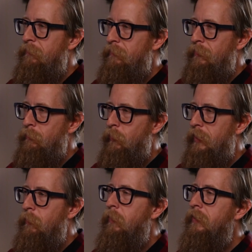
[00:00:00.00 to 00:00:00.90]
from
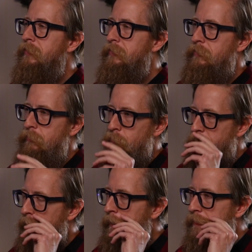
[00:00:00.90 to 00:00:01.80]
what I wanted to do in
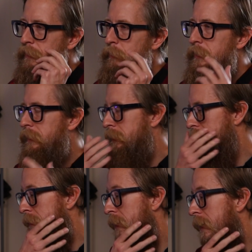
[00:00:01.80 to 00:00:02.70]
reality because